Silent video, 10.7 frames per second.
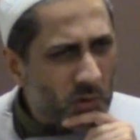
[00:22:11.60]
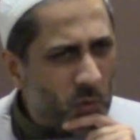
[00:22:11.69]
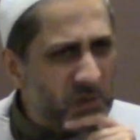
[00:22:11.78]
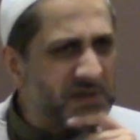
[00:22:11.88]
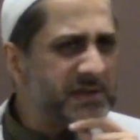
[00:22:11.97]

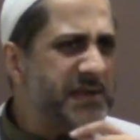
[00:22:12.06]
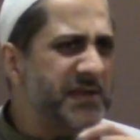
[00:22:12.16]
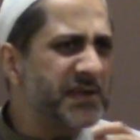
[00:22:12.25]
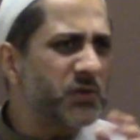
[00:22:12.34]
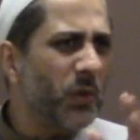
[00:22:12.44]
We see
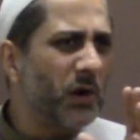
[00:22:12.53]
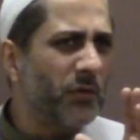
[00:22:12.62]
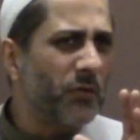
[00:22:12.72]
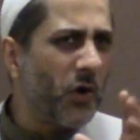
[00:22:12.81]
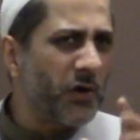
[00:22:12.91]
in this world
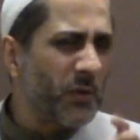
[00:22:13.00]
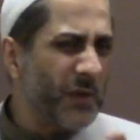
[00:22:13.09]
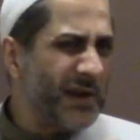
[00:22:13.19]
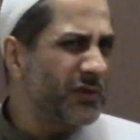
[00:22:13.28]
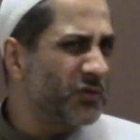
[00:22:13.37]
of God and
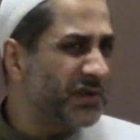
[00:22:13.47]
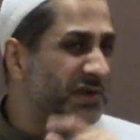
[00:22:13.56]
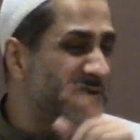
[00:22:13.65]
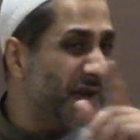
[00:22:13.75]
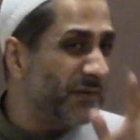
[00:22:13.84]
we need to
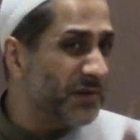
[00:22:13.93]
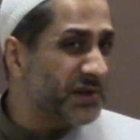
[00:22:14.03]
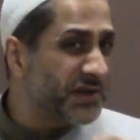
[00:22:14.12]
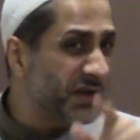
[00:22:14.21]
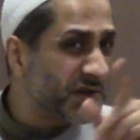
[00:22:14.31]
discover
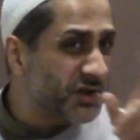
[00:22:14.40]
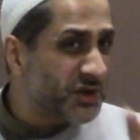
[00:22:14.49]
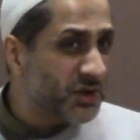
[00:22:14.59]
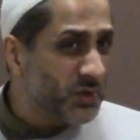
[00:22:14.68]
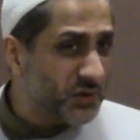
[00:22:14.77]
certain
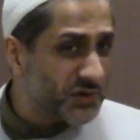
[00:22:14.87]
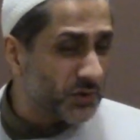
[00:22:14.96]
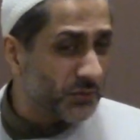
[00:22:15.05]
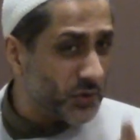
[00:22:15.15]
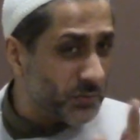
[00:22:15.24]
truths
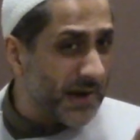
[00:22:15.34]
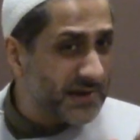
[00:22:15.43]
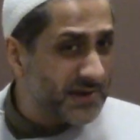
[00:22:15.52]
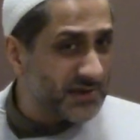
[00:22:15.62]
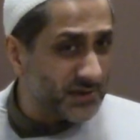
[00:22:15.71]
of
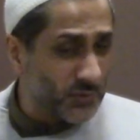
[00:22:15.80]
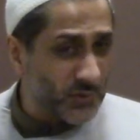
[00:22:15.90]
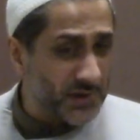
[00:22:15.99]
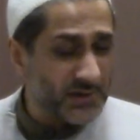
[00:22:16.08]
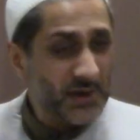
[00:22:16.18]
humanity
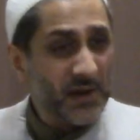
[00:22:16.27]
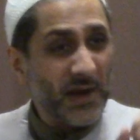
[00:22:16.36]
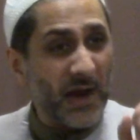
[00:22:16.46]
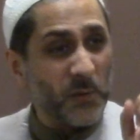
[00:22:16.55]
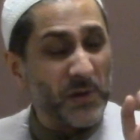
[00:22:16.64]
through it
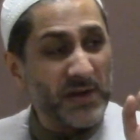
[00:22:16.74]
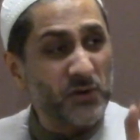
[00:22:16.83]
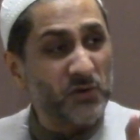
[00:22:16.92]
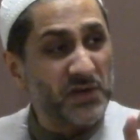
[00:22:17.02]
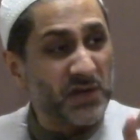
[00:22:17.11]
and we
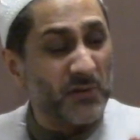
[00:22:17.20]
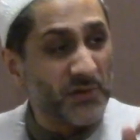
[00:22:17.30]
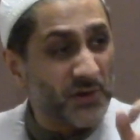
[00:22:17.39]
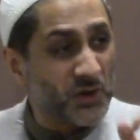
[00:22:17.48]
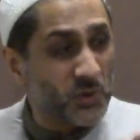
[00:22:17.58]
need to
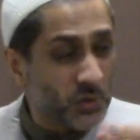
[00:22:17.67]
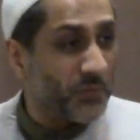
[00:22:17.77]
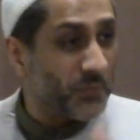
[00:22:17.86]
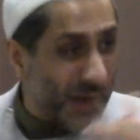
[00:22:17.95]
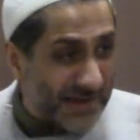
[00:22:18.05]
discover the truth
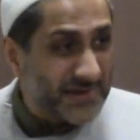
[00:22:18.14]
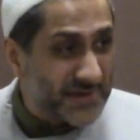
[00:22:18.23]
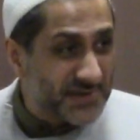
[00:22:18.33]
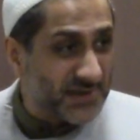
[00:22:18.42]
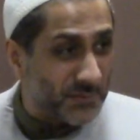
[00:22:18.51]
of
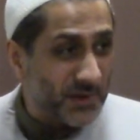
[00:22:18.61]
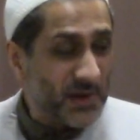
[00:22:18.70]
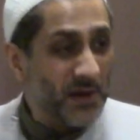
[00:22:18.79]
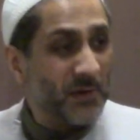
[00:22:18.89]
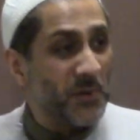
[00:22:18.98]
Mahdiism
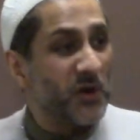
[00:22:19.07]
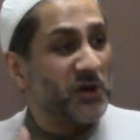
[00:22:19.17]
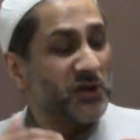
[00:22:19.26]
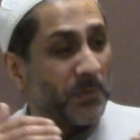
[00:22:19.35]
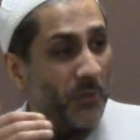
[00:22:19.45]

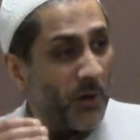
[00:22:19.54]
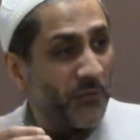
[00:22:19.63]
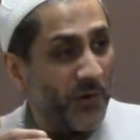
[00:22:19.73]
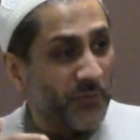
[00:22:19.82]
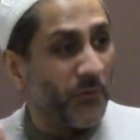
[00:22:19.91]
because the
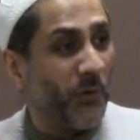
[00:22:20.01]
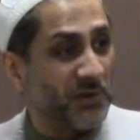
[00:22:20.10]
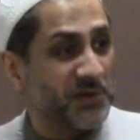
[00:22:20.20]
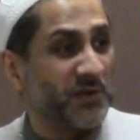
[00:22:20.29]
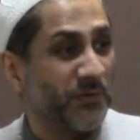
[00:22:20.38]
Prophet
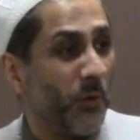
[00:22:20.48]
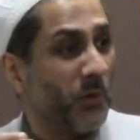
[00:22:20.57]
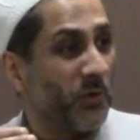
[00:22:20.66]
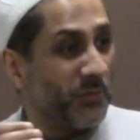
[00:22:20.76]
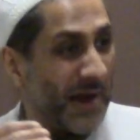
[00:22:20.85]
falls in the
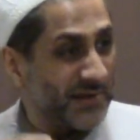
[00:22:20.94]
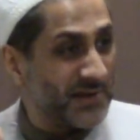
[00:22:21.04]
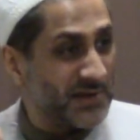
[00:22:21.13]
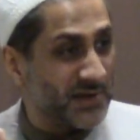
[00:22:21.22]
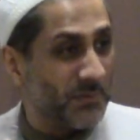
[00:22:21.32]
fold of
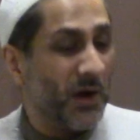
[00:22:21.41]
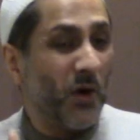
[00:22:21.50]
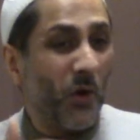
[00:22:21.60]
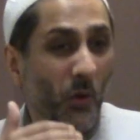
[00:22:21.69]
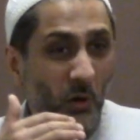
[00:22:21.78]
Mahdiism
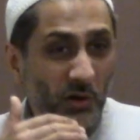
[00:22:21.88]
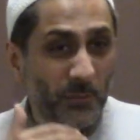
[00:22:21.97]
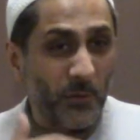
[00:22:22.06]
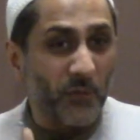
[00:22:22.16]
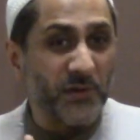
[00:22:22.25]
all
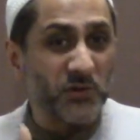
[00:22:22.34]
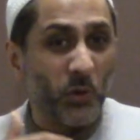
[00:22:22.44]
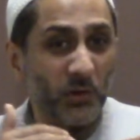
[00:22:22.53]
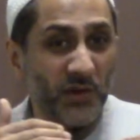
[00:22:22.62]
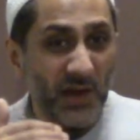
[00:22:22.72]
the prophets,
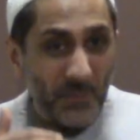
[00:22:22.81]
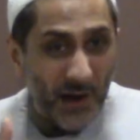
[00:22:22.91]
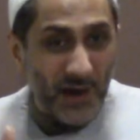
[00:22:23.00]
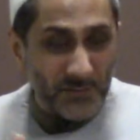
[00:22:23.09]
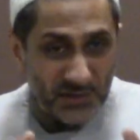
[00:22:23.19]
all the
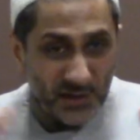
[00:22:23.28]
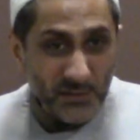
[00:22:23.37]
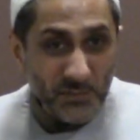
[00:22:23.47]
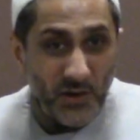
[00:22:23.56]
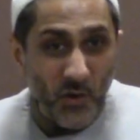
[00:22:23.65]
imams,
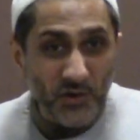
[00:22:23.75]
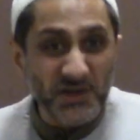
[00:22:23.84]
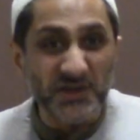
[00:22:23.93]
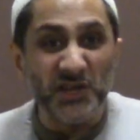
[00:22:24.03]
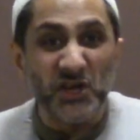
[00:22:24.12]
because
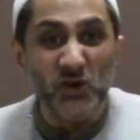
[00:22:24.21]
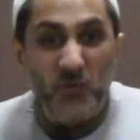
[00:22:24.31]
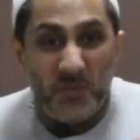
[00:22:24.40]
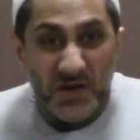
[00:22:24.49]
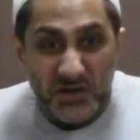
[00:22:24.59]
it's a
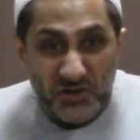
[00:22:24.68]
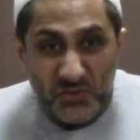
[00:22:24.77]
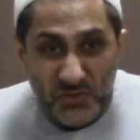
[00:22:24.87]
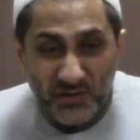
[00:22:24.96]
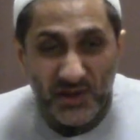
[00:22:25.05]
human
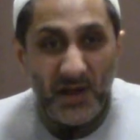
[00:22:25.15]
truth.